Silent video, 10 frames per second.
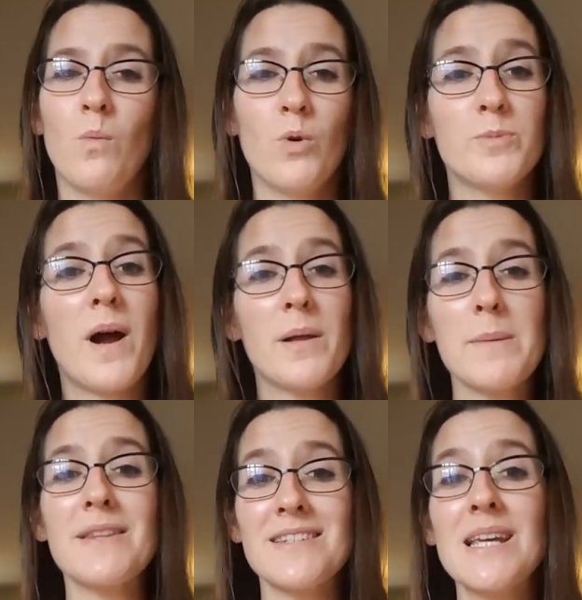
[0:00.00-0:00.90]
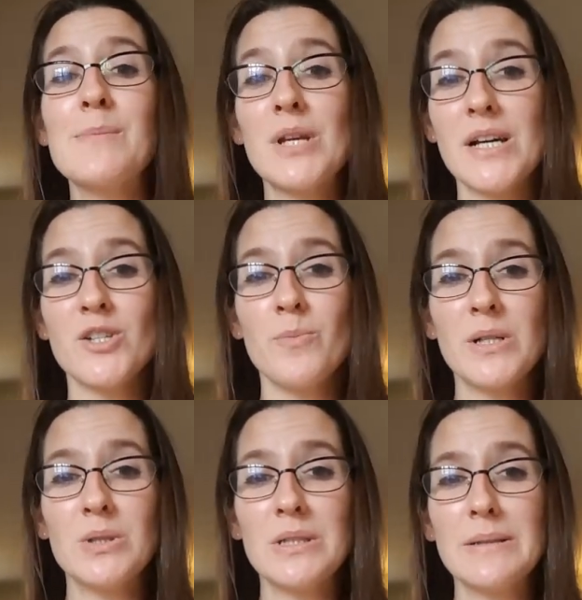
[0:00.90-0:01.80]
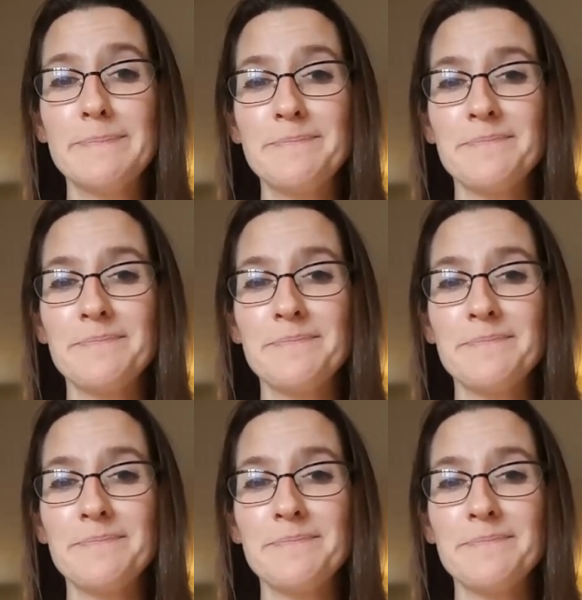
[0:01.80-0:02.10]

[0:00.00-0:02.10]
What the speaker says: was probably about the same size as my dog.